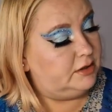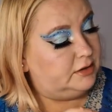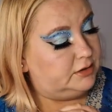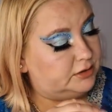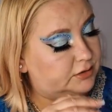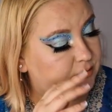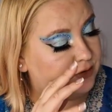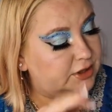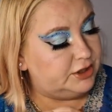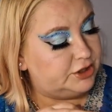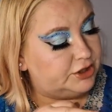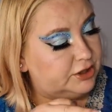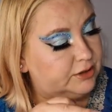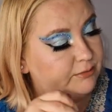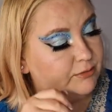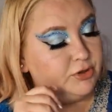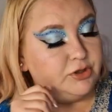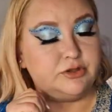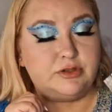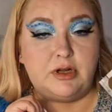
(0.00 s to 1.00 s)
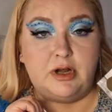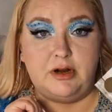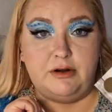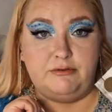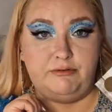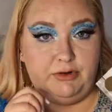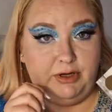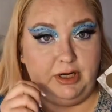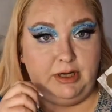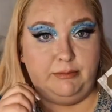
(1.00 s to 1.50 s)
So these shimmers are
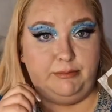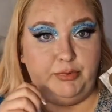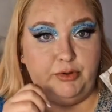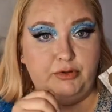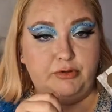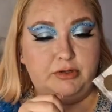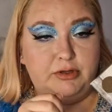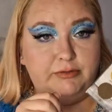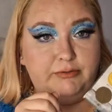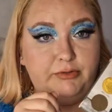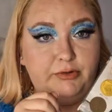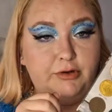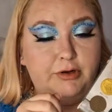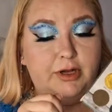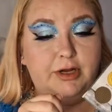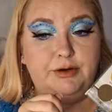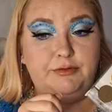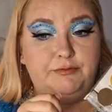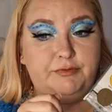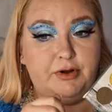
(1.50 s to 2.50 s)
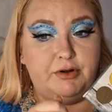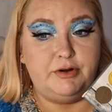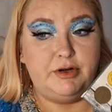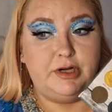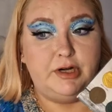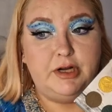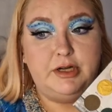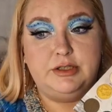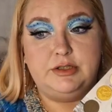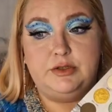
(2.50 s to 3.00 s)
really beautiful and very
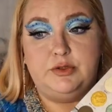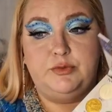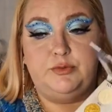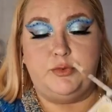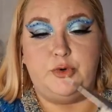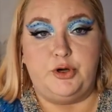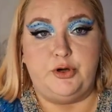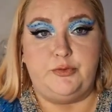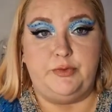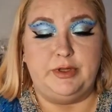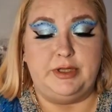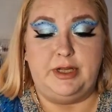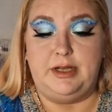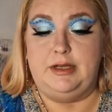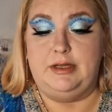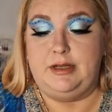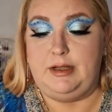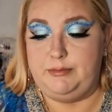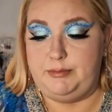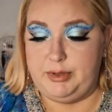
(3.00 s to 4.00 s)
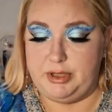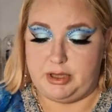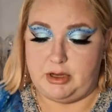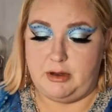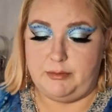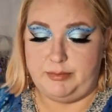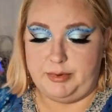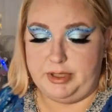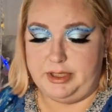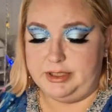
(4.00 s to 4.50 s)
nice to work with, and they pick
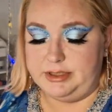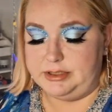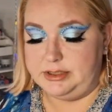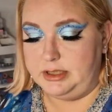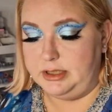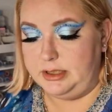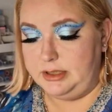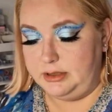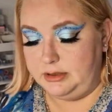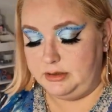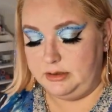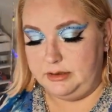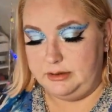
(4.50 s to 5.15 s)
up easily.